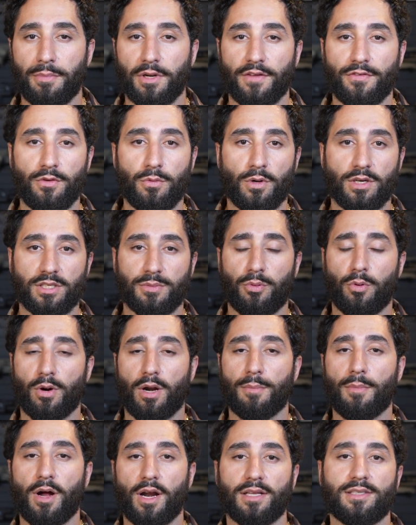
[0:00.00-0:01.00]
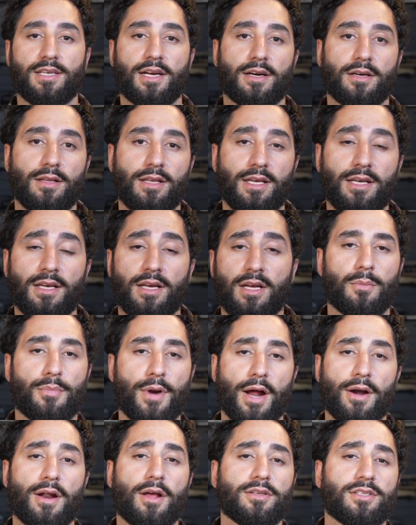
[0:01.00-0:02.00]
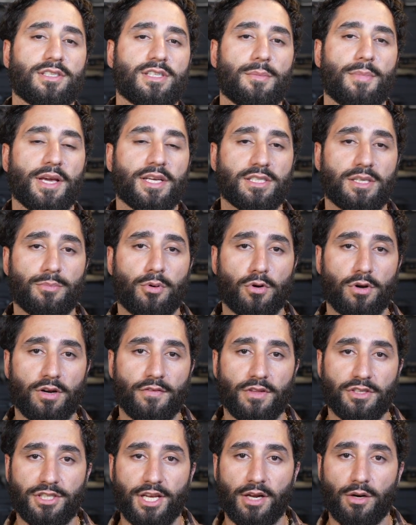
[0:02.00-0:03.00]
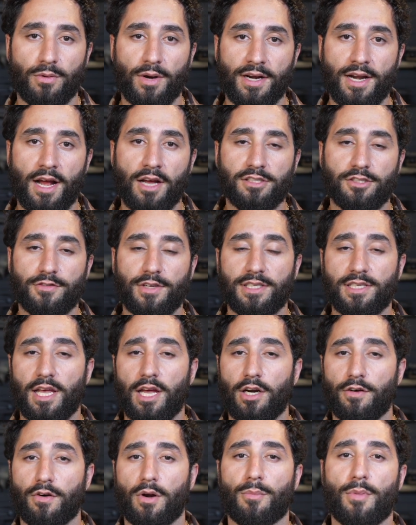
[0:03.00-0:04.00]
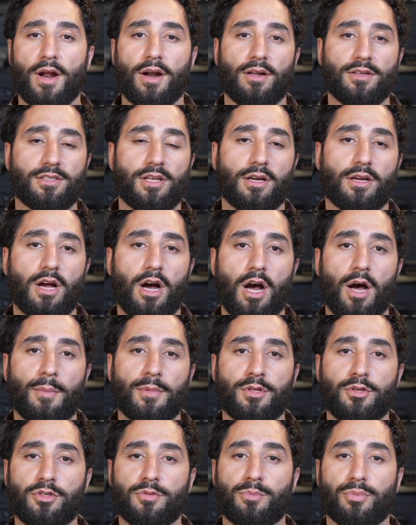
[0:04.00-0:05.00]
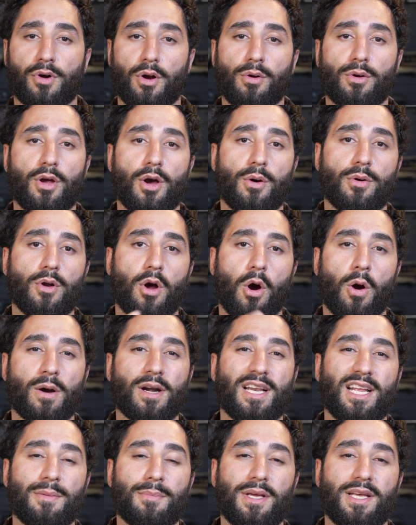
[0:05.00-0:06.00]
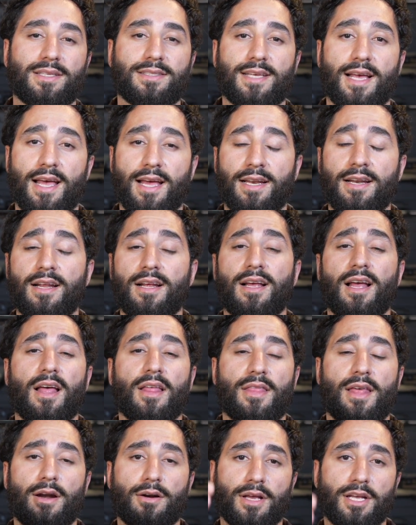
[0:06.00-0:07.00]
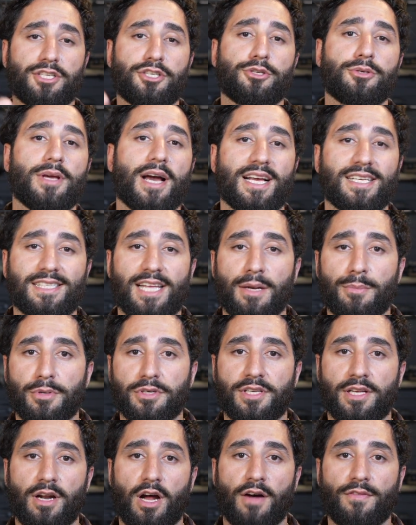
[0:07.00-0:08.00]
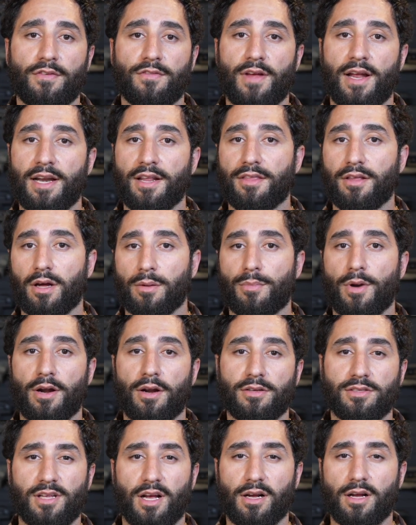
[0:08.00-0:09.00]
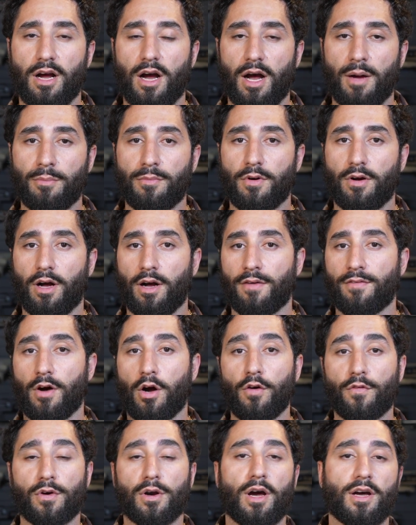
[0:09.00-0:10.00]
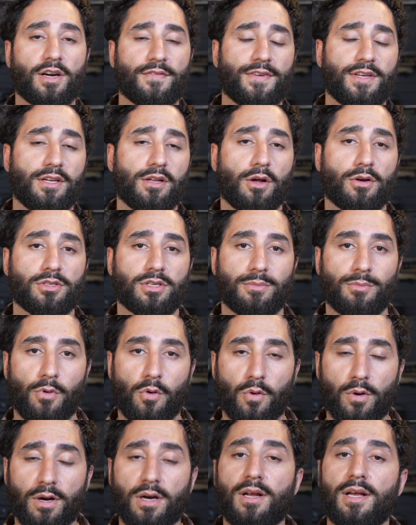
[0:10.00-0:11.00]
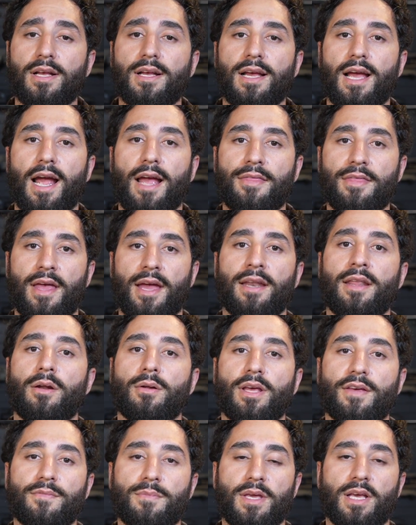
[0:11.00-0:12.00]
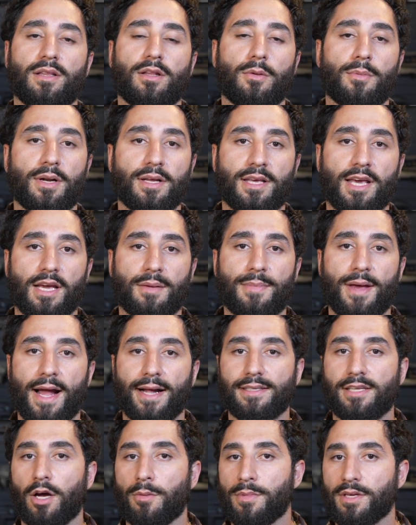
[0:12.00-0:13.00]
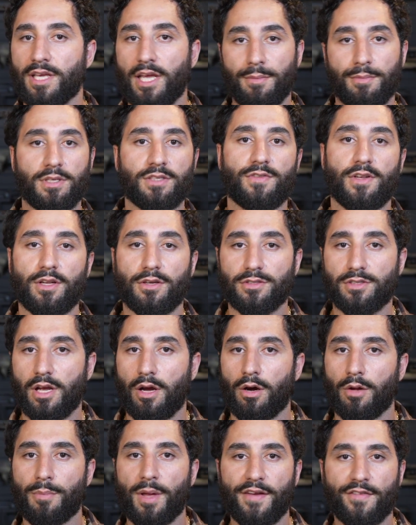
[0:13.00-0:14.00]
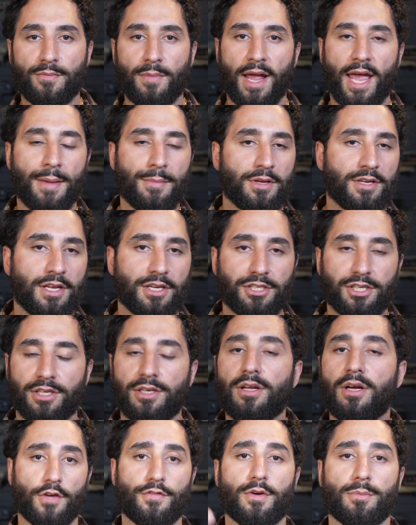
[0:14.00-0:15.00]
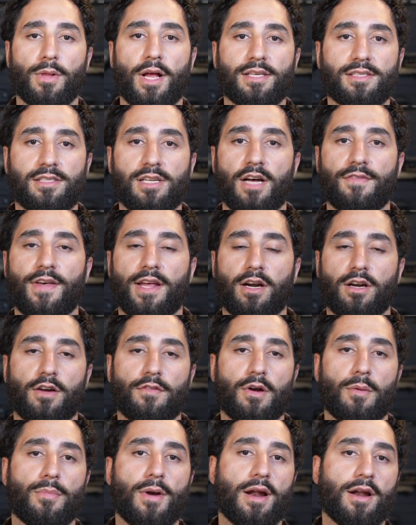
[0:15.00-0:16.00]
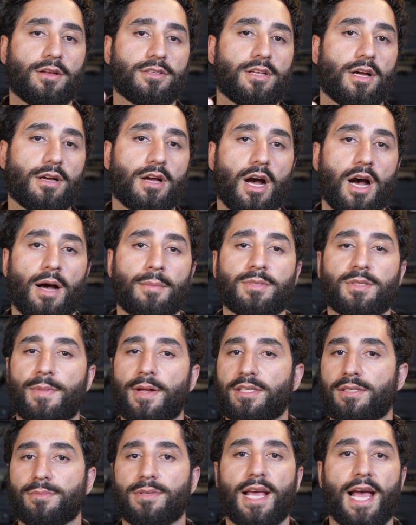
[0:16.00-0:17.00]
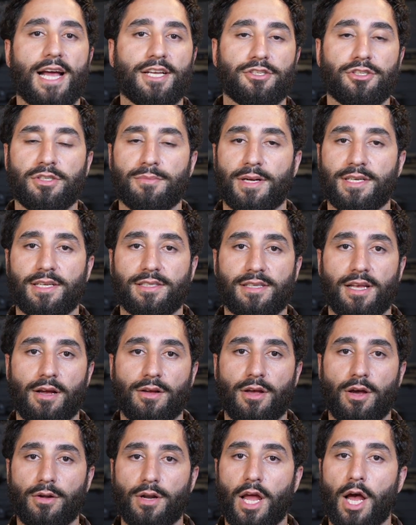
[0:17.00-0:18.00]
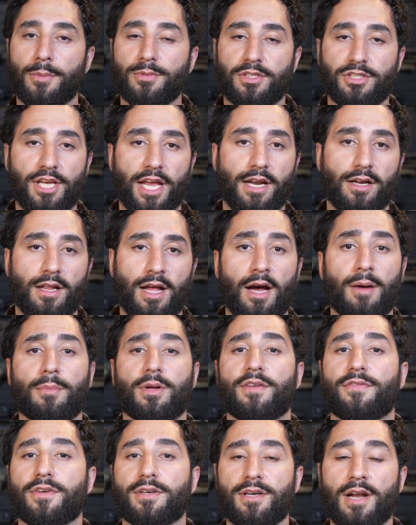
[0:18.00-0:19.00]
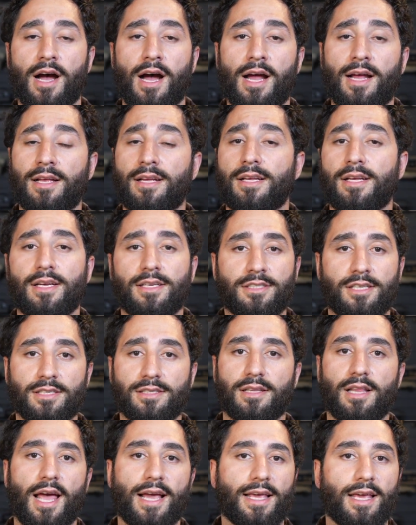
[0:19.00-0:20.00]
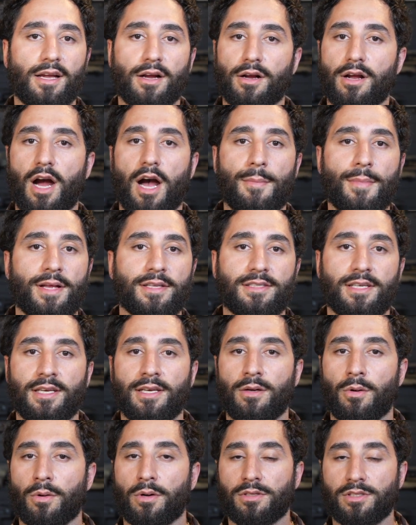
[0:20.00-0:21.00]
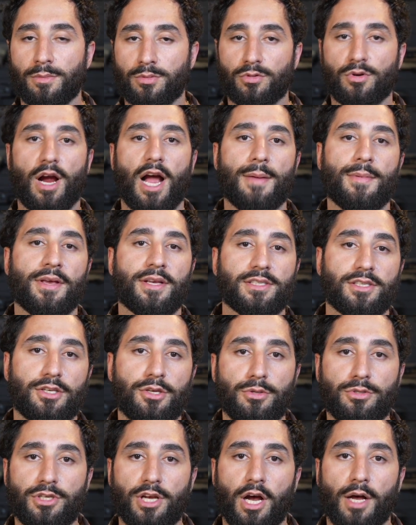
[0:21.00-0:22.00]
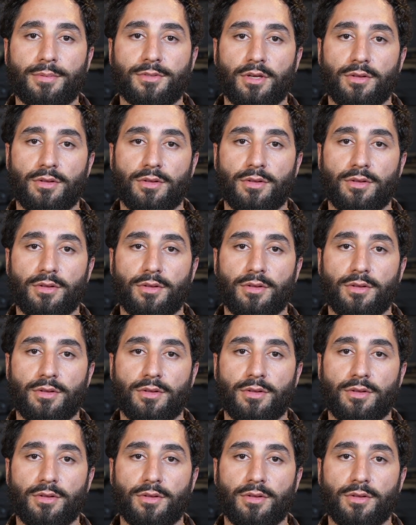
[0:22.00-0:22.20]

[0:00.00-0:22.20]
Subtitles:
But if you want to support it monetarily, Brownells is the biggest supporter of the channel right now. So you guys head over to brownells.com and use bro code RDB10. That'll get you guys 10% off of anything on brownells.com of over $150 or more. And then it'll give me a little bit of kickback to help me keep these videos going, pay for my ammunition. So if you're blessed enough, head on over to brownells.com, spend some cash using my discount code. It helps the channel out. But if you're not, just liking or commenting or subscribing is a huge help.